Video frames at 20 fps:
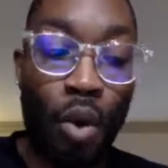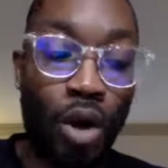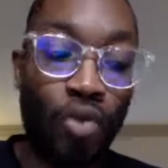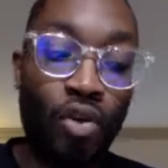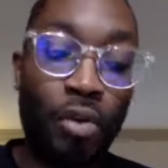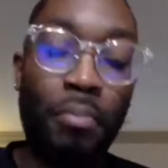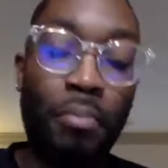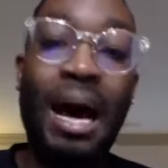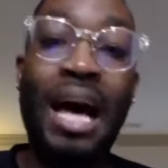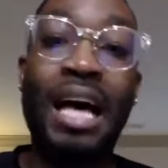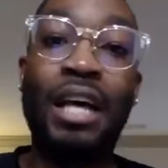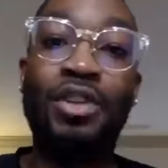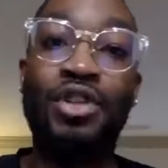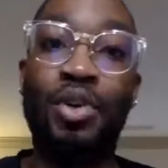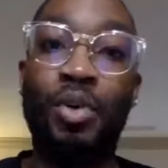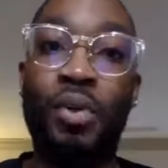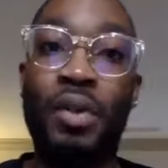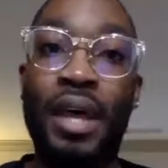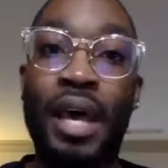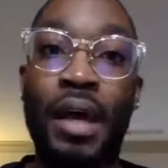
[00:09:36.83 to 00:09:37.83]
I want to
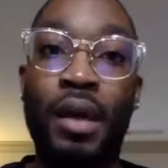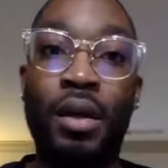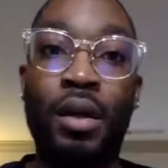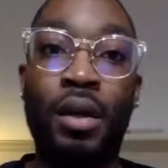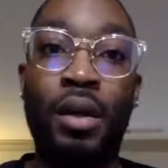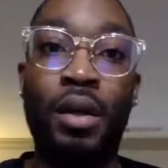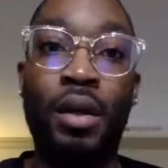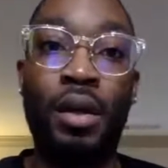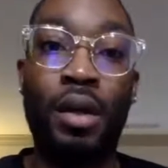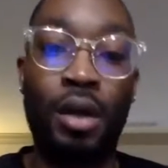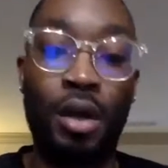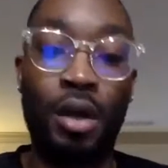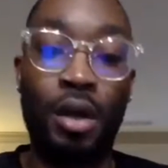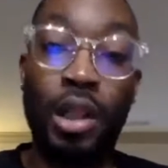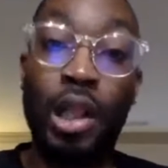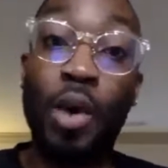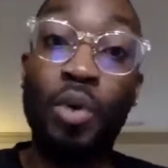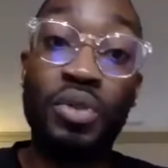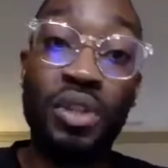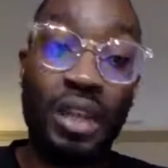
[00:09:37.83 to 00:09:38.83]
remind you that
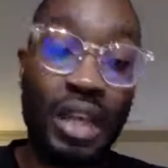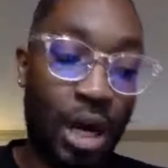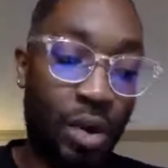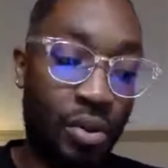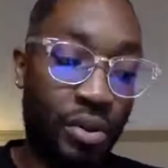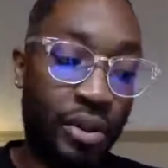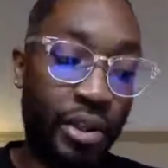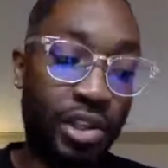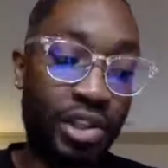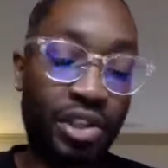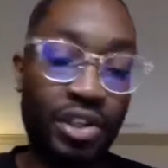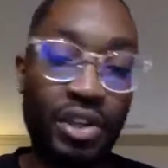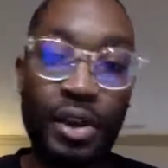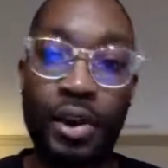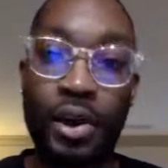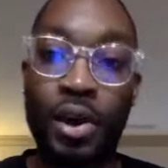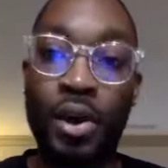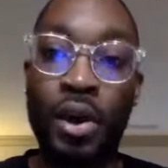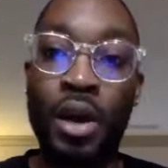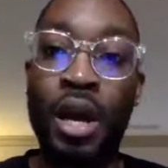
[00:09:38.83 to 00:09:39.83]
closing out
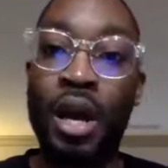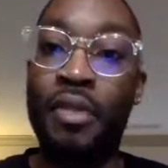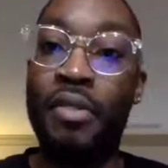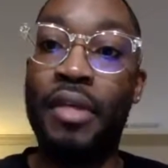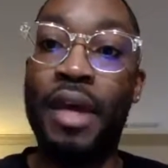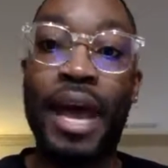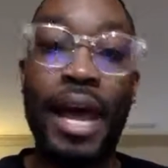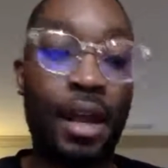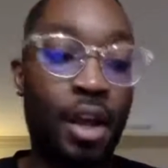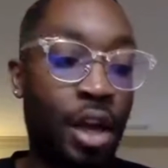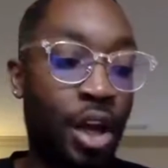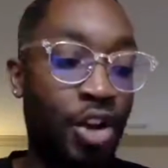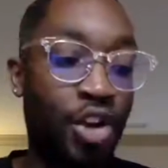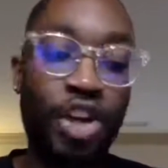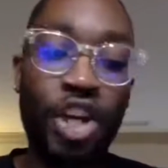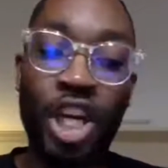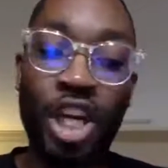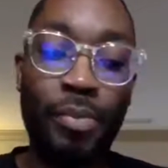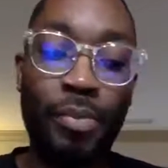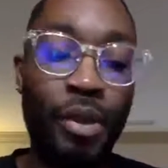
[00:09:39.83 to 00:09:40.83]
this year,
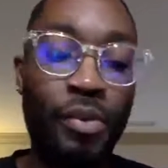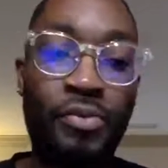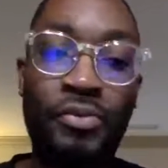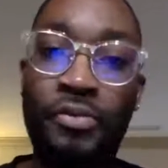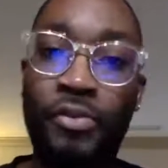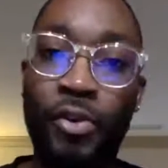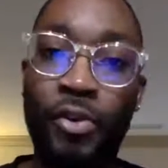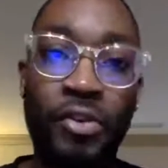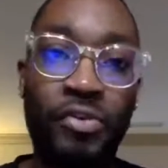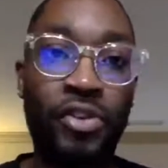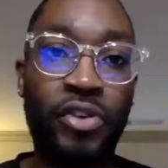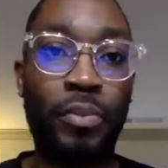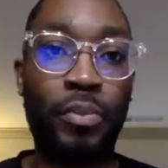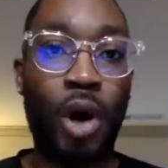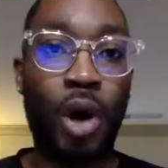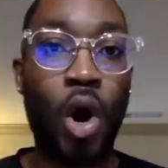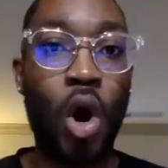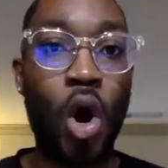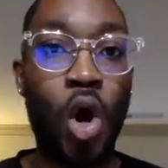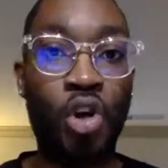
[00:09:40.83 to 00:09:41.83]
that you're going to be free
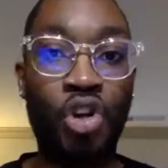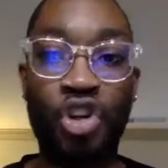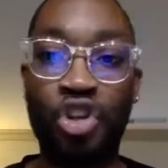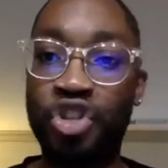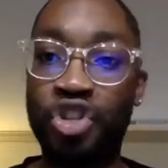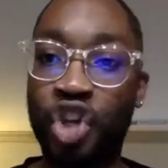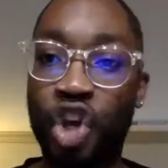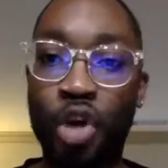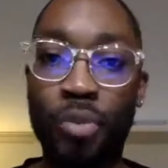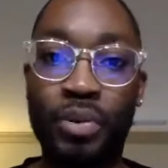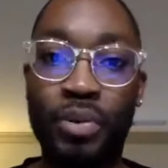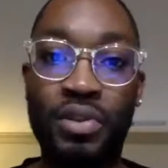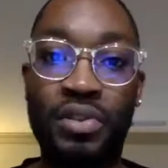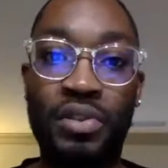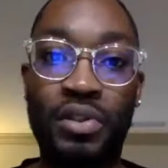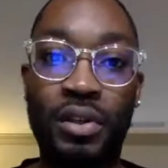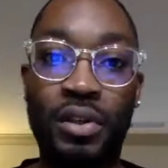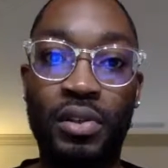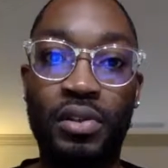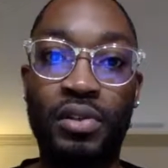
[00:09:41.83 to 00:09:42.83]
from all
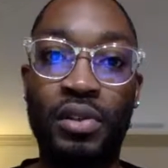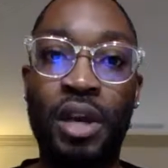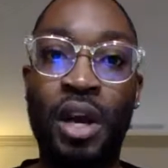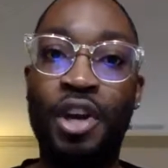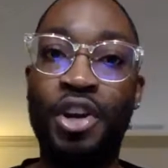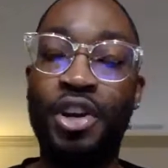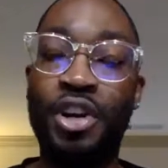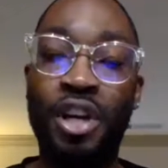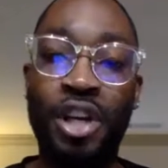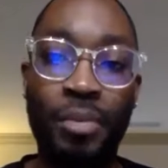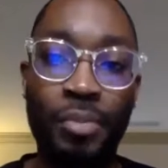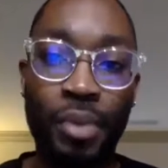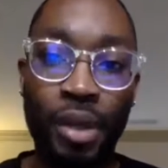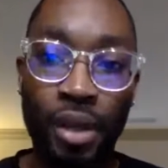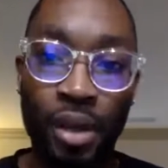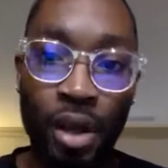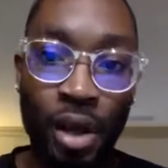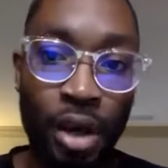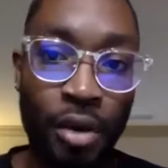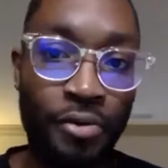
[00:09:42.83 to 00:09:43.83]
disturbances. You're
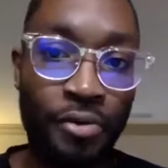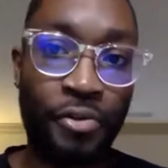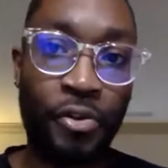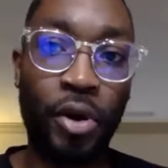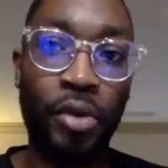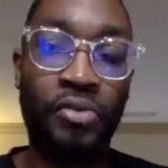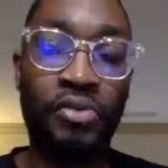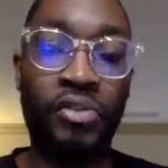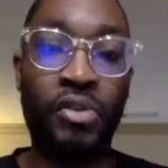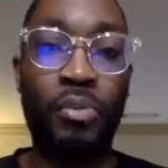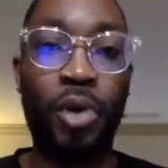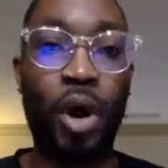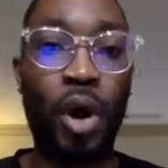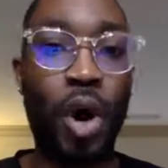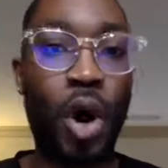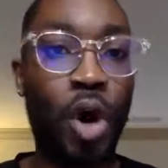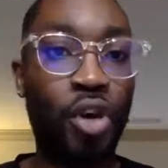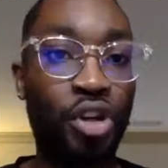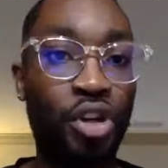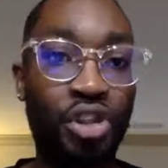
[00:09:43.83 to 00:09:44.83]
going to be free
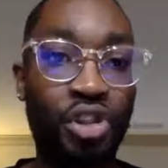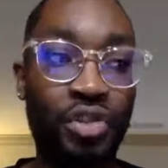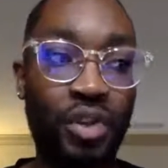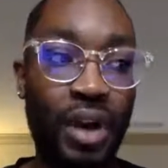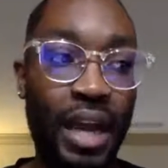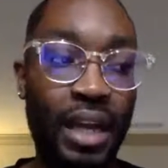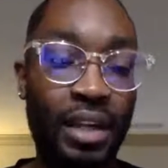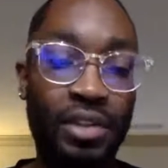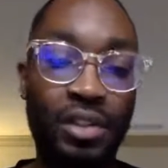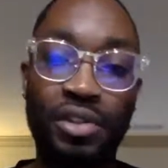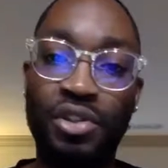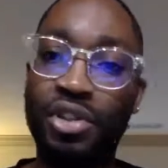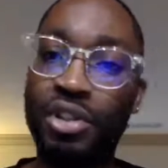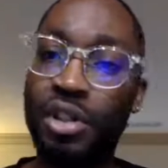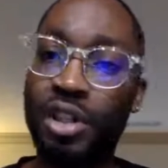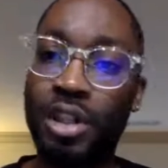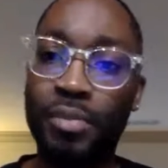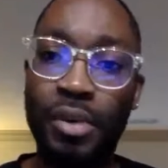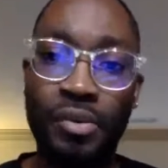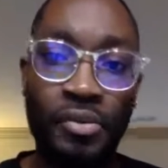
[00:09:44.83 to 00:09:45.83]
from all
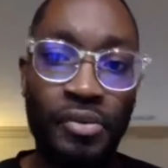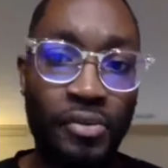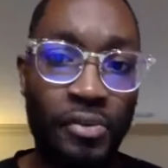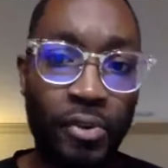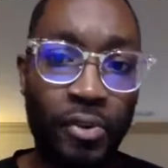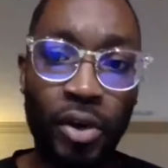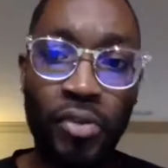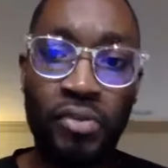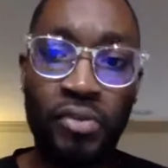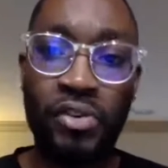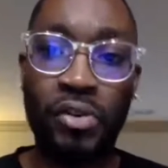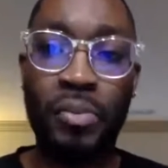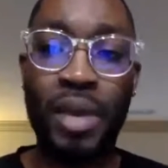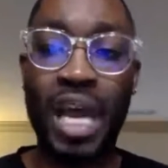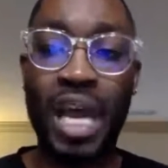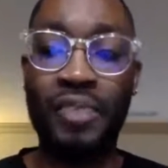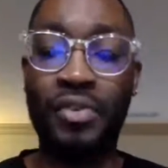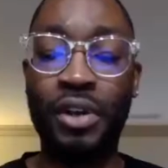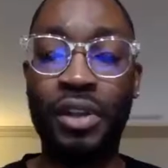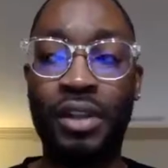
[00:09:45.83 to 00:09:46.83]
distractions. You're going to be free
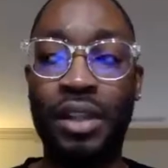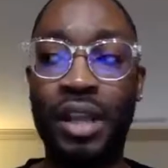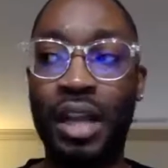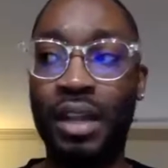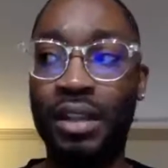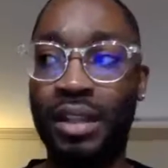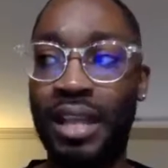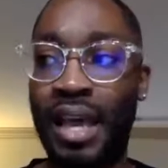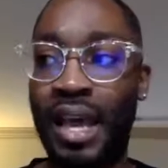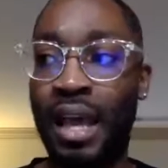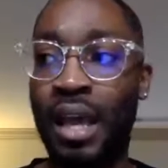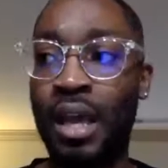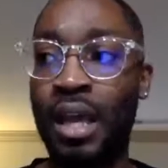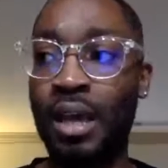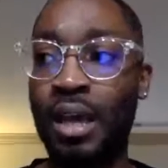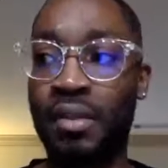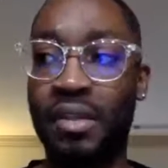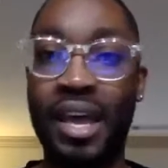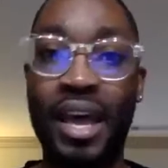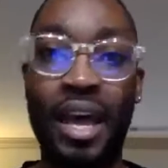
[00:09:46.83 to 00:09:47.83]
from everything
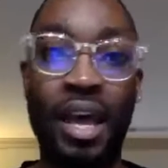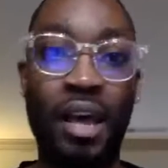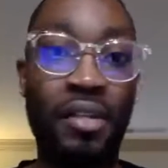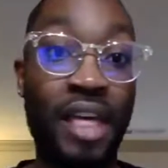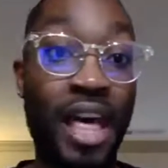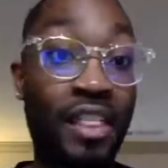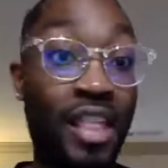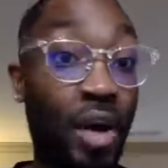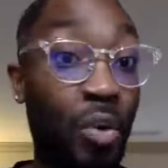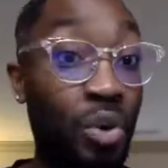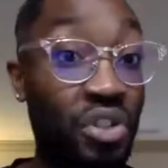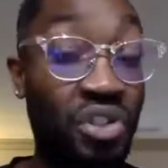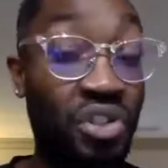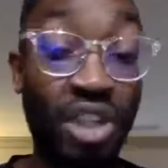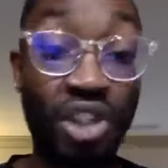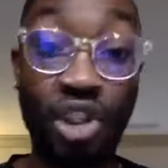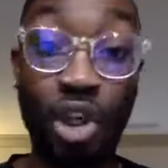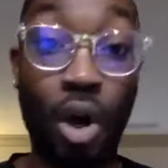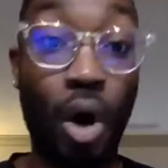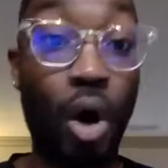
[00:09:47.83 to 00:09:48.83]
that
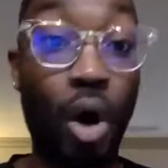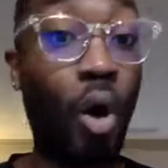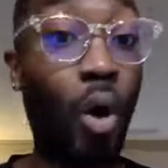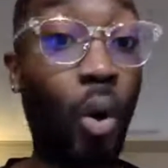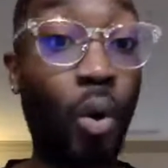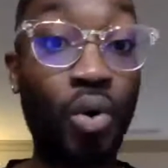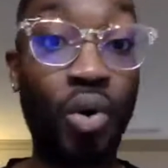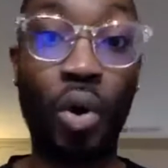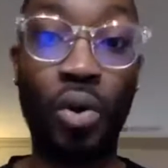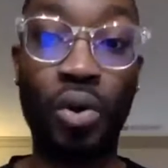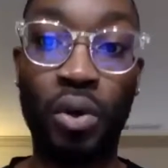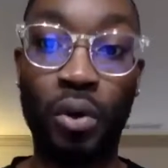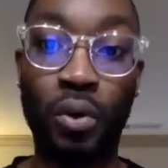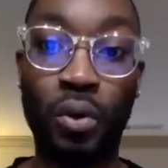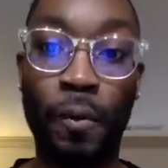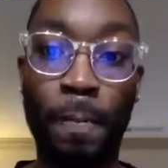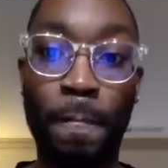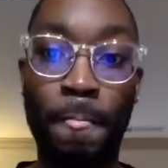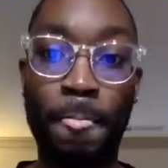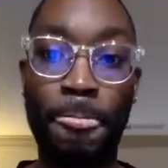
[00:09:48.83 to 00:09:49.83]
was such a hold
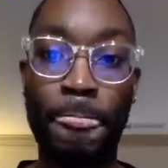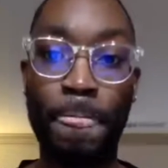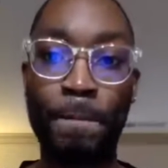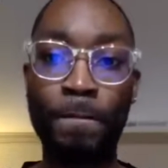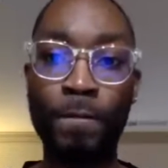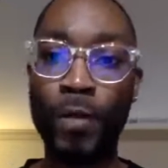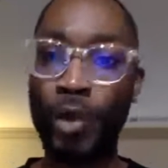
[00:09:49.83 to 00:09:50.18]
on you.